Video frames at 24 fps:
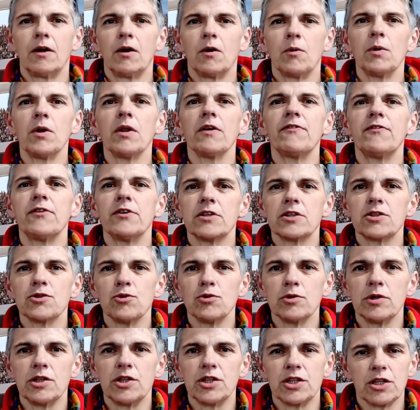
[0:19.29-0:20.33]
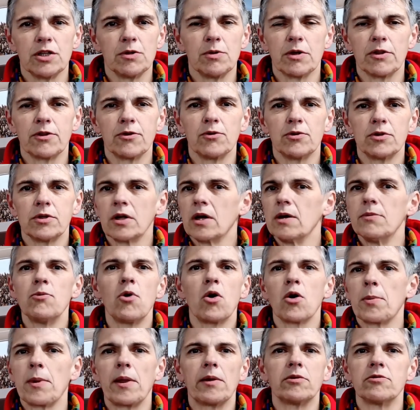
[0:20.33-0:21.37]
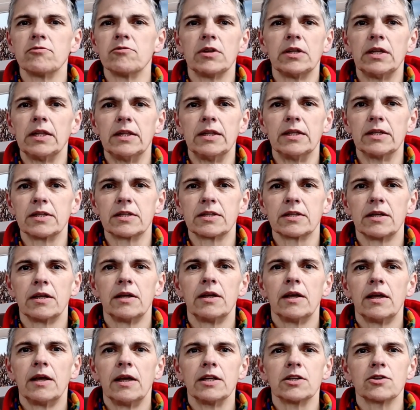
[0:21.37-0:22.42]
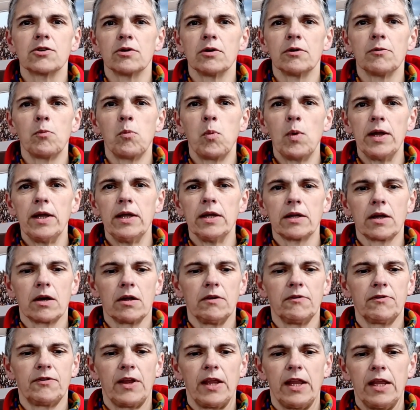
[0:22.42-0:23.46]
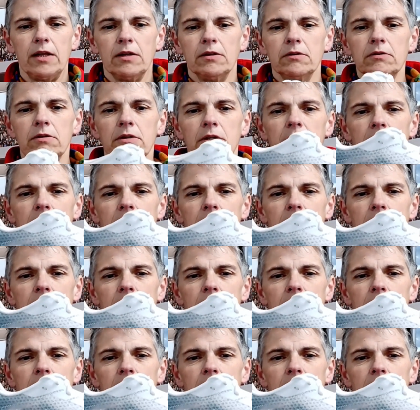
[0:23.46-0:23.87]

When I first saw this shoe, I thought, I'm not going to be able to run in this. It's got a weird kind of heel.